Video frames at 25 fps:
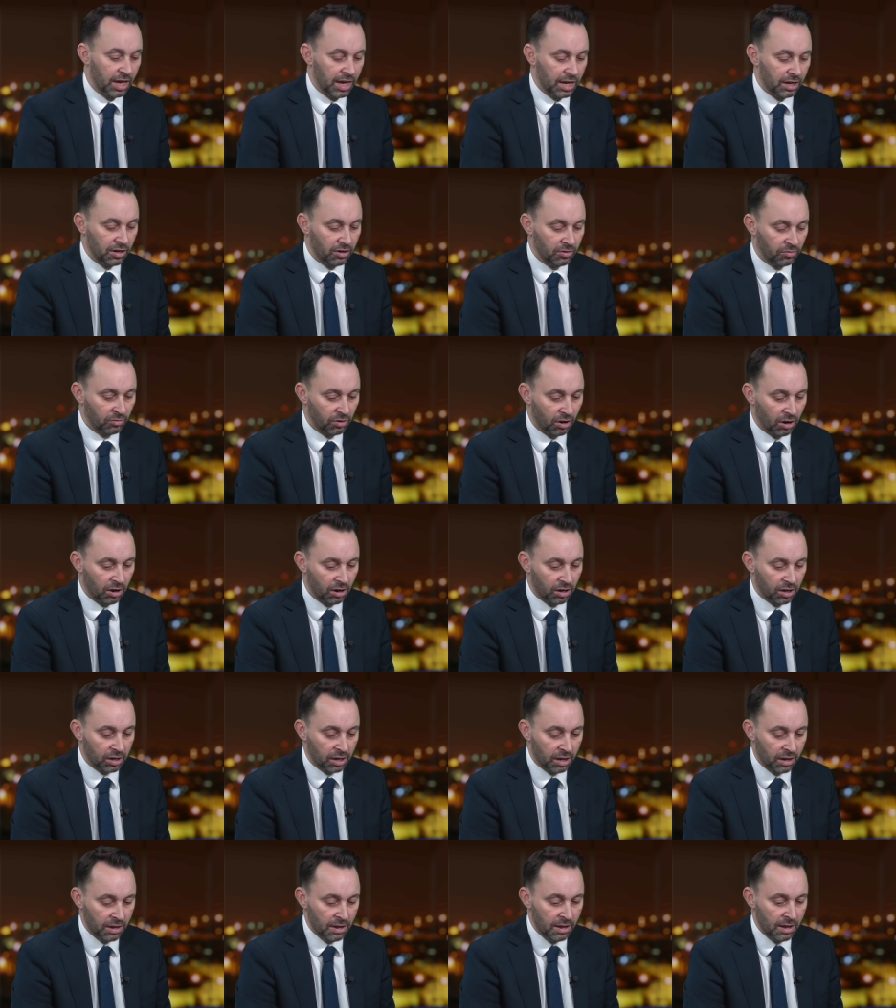in
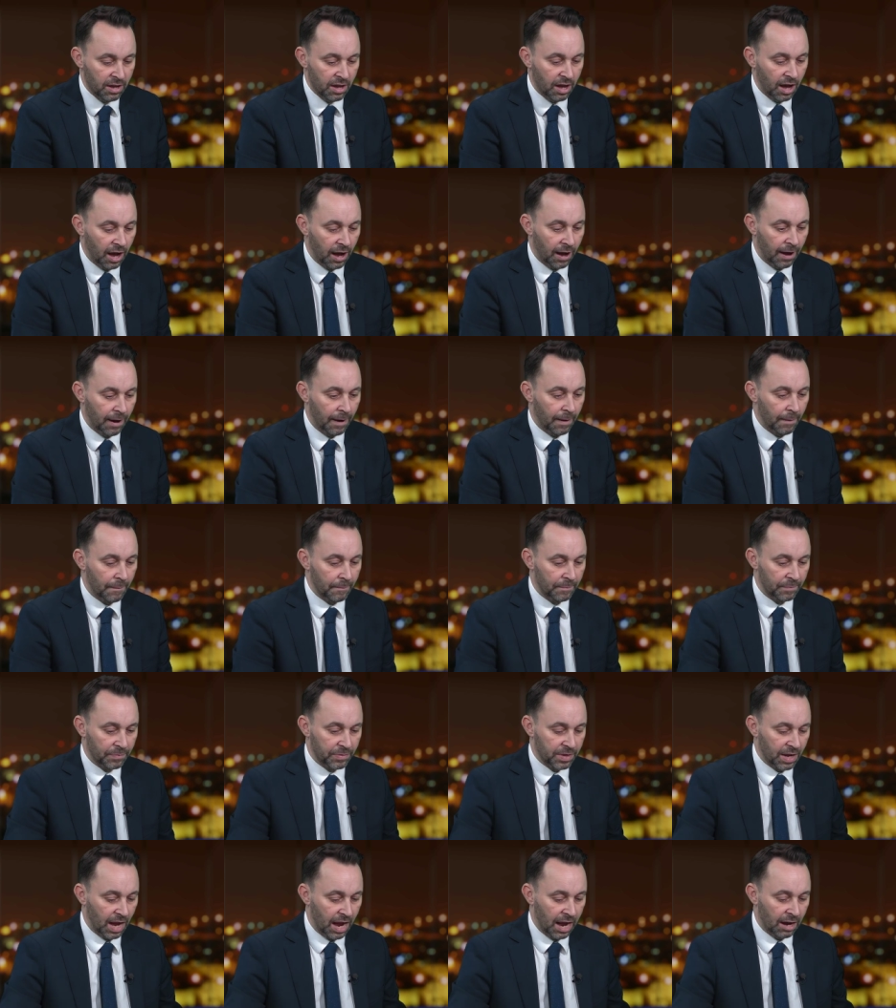Iraq,
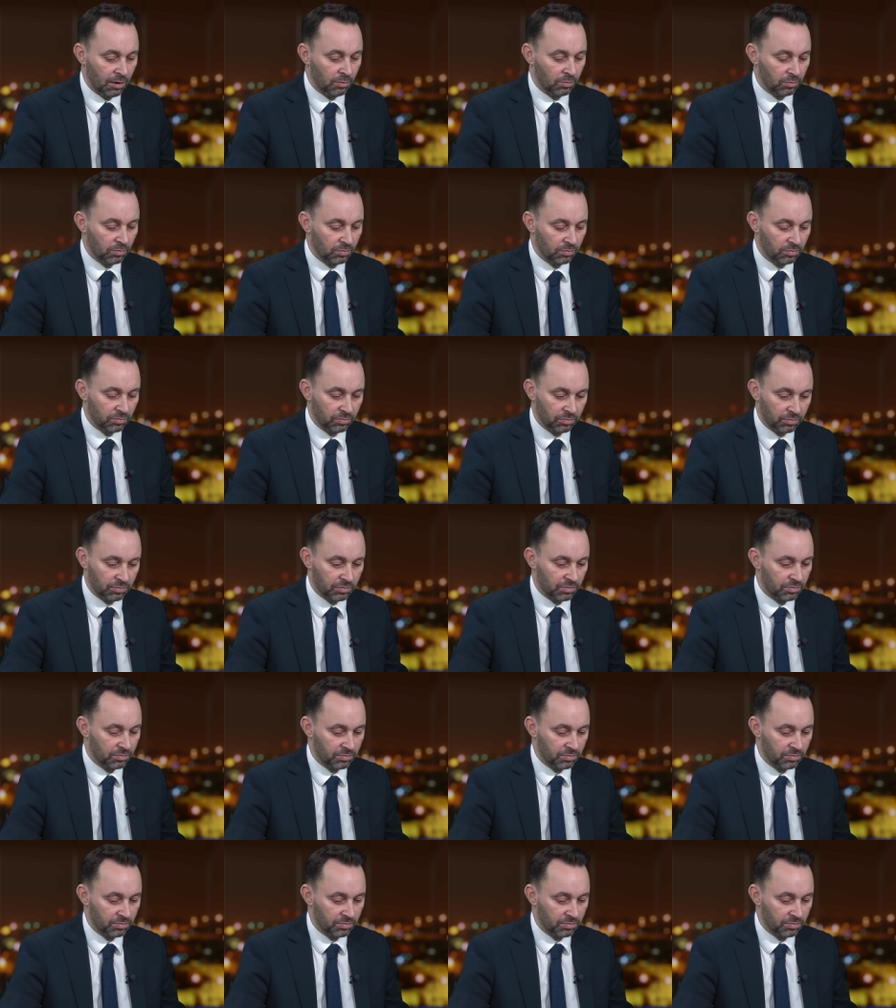um, and